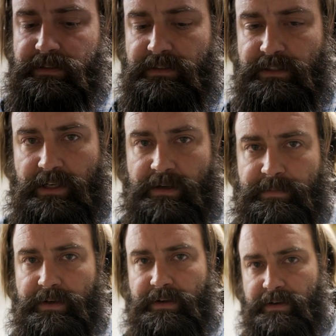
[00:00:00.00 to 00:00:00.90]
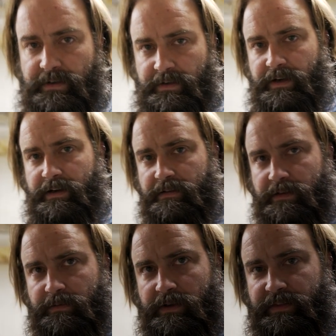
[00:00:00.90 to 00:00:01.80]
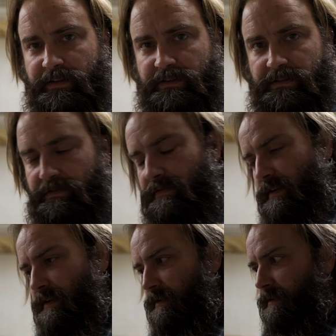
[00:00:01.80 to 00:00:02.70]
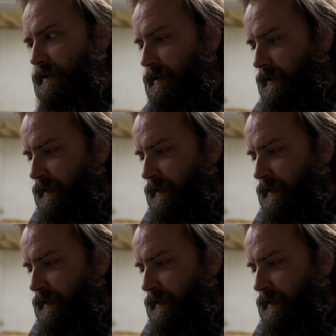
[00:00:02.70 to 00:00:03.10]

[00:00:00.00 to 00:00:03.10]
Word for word: the shop here and how I want things to flow.